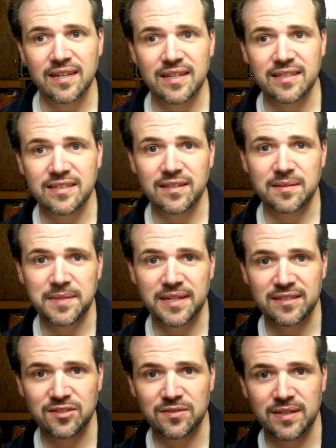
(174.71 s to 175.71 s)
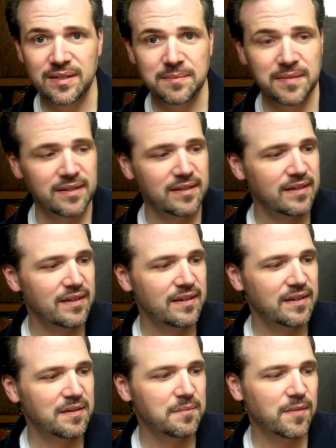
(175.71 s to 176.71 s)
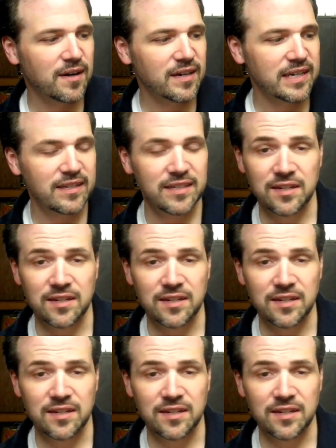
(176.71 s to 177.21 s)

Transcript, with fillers: into the mainstream market.